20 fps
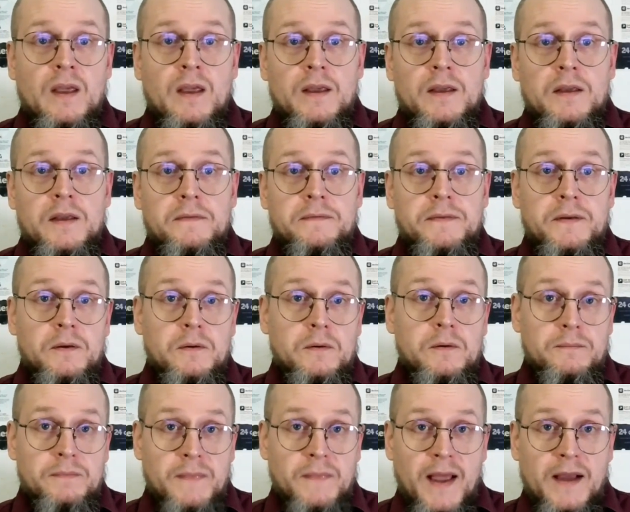If
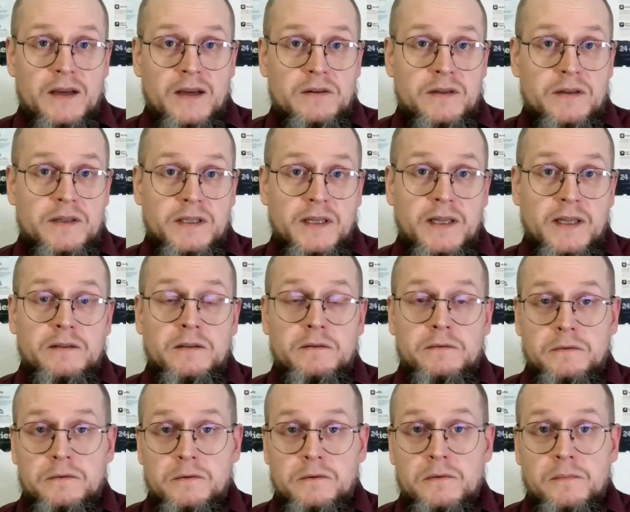you actually seek the
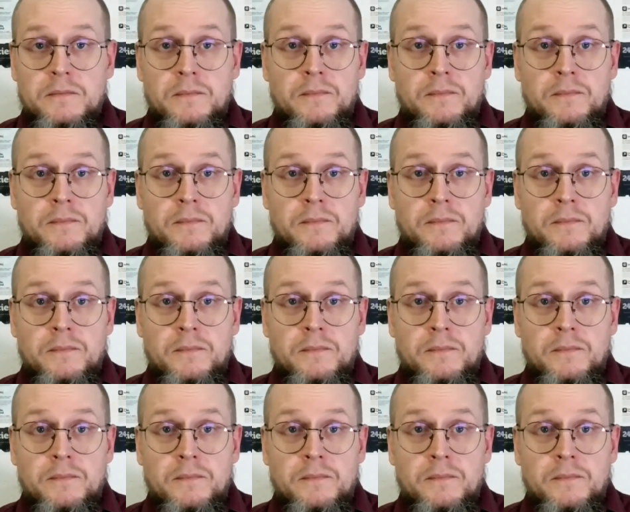truth,